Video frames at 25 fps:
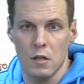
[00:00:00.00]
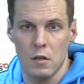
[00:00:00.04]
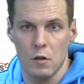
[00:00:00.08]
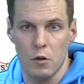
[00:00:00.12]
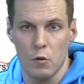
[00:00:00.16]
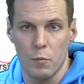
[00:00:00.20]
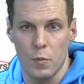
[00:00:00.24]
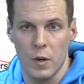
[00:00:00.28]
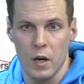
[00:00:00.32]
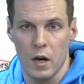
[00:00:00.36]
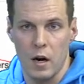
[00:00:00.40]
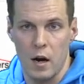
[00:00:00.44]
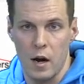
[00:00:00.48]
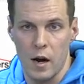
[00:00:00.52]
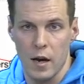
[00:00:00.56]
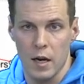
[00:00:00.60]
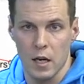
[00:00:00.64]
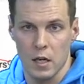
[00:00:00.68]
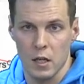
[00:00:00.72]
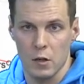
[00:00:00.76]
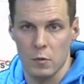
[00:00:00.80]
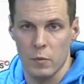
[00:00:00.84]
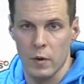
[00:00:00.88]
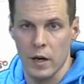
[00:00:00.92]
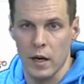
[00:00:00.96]
should be high
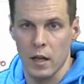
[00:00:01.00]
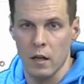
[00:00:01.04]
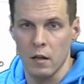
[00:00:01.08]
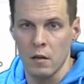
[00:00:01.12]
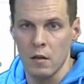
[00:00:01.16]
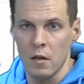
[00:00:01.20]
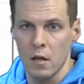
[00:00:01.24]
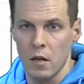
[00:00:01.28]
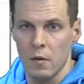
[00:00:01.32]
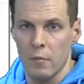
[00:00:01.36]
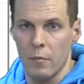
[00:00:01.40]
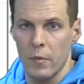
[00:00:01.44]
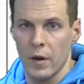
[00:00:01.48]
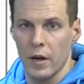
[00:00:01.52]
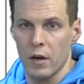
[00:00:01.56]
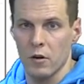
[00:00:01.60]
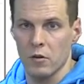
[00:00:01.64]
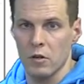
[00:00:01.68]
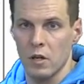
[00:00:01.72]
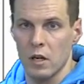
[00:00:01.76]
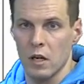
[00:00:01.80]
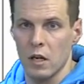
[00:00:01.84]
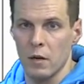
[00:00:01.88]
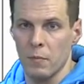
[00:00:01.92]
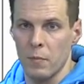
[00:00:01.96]
as well, because
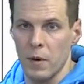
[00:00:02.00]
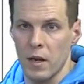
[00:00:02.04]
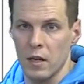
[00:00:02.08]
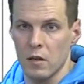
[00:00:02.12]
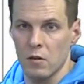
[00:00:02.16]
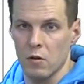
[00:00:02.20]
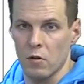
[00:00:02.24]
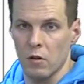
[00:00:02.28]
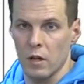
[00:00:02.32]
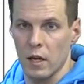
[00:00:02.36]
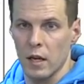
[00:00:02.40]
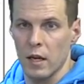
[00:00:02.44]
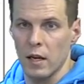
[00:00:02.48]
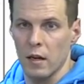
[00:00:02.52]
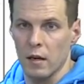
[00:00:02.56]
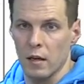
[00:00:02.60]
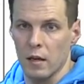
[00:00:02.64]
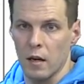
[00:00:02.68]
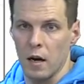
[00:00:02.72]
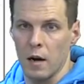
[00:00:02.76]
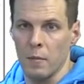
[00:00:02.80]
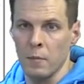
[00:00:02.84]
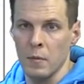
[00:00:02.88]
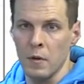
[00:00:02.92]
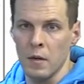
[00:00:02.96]
it depends on the
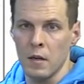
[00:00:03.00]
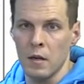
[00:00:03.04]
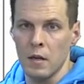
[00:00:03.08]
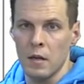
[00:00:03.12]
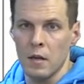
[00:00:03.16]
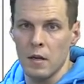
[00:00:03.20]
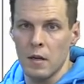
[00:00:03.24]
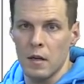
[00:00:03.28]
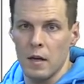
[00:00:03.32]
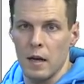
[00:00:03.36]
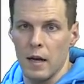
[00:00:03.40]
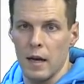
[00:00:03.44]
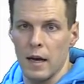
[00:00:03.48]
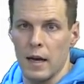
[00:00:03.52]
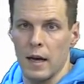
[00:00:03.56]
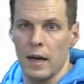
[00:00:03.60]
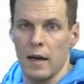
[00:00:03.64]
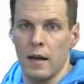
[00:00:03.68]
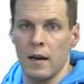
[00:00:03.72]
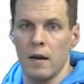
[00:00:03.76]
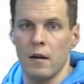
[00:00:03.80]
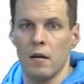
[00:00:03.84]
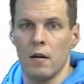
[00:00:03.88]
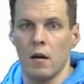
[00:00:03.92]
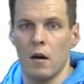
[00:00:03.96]
income,
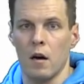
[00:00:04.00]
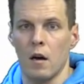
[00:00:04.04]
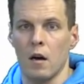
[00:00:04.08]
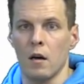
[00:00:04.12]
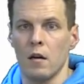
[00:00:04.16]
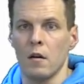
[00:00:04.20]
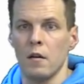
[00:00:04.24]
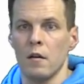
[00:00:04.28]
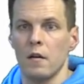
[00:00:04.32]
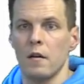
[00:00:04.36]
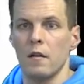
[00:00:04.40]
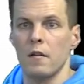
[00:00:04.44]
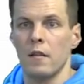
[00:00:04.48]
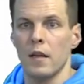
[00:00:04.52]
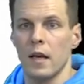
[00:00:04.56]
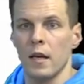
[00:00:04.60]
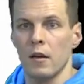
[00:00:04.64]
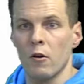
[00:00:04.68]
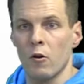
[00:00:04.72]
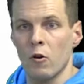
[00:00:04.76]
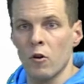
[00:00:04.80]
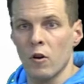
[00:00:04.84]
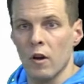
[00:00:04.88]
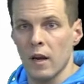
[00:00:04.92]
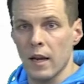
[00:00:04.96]
and they
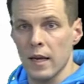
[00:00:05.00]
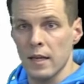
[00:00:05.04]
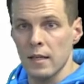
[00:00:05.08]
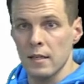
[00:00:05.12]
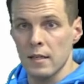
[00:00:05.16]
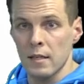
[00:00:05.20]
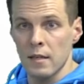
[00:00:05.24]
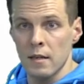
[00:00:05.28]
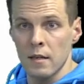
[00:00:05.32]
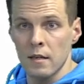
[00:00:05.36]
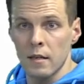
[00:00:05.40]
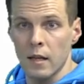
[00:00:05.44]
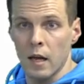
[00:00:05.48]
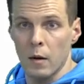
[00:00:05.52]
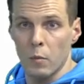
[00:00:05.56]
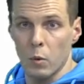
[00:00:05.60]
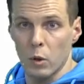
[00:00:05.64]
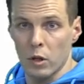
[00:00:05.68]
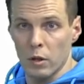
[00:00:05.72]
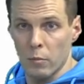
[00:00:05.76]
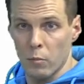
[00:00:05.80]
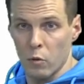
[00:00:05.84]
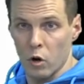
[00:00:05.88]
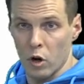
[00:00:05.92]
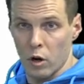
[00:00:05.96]
earn less than what
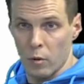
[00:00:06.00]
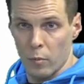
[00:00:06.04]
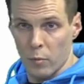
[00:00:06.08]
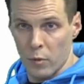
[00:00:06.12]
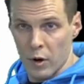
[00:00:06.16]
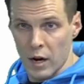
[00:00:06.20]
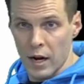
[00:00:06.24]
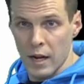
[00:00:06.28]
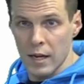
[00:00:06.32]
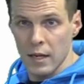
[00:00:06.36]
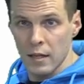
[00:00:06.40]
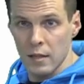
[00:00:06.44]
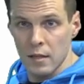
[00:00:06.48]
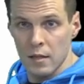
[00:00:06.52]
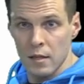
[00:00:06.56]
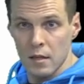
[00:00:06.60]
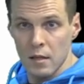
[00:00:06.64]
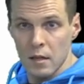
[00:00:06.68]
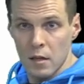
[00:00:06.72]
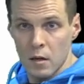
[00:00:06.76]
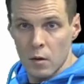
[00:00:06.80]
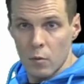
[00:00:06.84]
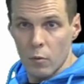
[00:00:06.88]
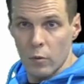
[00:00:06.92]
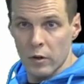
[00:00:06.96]
the model predicts,
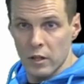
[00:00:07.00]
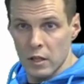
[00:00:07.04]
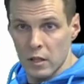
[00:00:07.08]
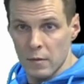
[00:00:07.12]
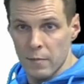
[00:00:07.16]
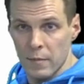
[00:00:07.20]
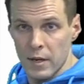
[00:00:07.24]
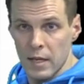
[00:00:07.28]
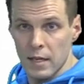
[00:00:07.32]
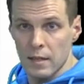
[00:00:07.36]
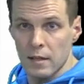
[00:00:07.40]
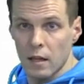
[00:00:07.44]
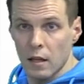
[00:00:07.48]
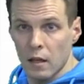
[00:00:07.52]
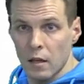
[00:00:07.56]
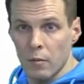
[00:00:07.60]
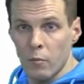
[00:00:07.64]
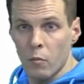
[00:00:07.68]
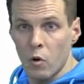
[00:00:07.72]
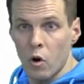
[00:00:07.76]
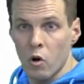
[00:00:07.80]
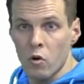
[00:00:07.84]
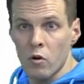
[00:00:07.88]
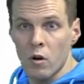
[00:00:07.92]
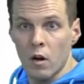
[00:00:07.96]
which means that the
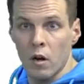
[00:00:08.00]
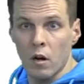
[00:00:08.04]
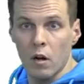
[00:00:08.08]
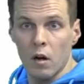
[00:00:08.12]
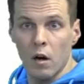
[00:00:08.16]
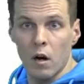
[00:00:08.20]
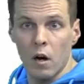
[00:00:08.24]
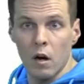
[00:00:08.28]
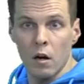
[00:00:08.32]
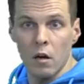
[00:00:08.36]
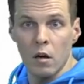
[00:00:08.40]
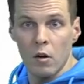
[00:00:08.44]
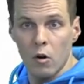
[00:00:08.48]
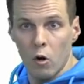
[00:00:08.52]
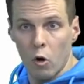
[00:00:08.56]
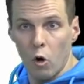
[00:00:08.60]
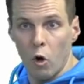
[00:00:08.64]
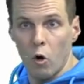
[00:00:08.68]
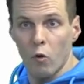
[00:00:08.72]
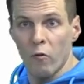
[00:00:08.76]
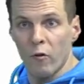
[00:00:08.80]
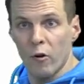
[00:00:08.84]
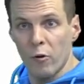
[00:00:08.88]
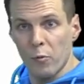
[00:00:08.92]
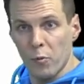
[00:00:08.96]
model
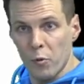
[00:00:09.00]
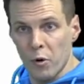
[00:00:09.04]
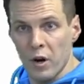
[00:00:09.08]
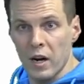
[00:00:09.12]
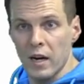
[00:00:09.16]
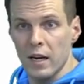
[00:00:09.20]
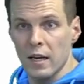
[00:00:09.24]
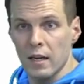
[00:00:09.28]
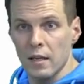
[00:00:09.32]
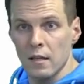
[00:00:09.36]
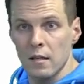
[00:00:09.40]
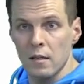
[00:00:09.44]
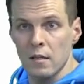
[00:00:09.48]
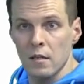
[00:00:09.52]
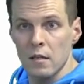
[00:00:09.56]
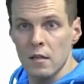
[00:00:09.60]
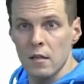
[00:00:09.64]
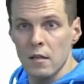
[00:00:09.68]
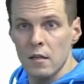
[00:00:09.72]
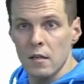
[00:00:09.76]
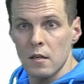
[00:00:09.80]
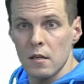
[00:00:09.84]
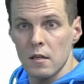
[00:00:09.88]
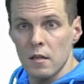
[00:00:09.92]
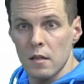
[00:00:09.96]
over predicts
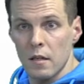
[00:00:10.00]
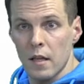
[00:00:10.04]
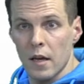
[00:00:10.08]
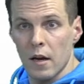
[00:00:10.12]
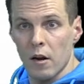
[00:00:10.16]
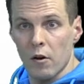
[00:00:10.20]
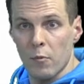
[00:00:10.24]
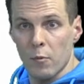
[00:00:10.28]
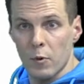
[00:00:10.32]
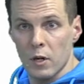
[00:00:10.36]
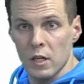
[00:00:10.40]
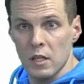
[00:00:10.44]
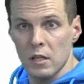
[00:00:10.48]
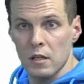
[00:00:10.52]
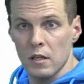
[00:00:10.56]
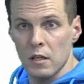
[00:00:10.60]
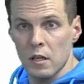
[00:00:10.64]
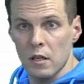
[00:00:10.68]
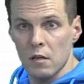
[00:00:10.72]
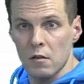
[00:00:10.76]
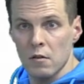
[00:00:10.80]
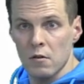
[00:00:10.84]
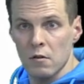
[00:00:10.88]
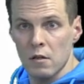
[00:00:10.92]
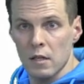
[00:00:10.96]
their
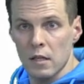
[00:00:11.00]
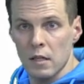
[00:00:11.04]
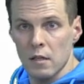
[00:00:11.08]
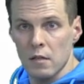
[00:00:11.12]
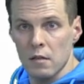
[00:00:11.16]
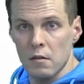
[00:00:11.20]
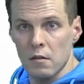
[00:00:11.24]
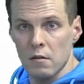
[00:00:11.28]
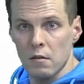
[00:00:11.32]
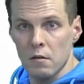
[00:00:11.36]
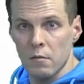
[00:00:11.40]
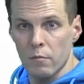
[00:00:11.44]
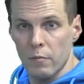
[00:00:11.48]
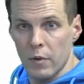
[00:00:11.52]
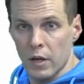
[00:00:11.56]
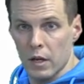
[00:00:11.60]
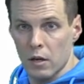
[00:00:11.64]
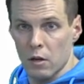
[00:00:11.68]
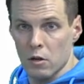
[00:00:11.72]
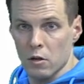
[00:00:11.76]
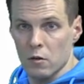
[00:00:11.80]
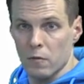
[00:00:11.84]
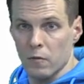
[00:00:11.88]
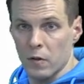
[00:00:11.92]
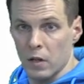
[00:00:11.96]
prestigiousness
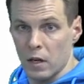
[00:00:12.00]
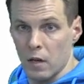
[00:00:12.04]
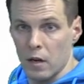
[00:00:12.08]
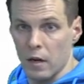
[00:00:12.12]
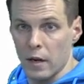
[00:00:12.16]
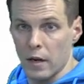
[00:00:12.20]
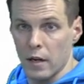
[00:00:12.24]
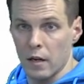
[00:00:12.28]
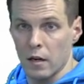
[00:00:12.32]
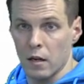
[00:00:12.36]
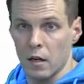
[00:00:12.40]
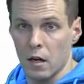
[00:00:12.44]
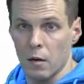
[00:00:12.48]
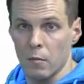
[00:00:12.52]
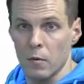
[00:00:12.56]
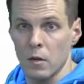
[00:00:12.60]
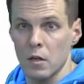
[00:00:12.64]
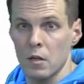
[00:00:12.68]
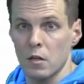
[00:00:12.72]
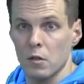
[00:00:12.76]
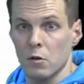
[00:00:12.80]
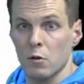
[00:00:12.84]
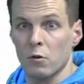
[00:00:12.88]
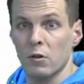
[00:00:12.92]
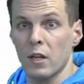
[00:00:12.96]
because of the high income.
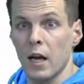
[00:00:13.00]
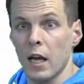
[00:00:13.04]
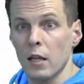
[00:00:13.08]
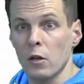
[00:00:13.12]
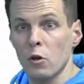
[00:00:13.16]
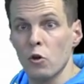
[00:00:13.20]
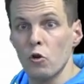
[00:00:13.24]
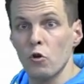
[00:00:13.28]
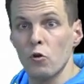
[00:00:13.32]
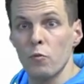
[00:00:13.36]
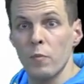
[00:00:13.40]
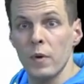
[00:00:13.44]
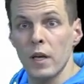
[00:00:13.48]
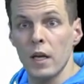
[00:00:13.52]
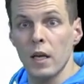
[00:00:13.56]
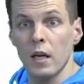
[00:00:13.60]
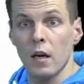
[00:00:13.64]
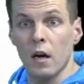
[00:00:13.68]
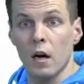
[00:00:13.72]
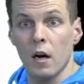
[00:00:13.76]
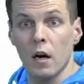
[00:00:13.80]
So that could be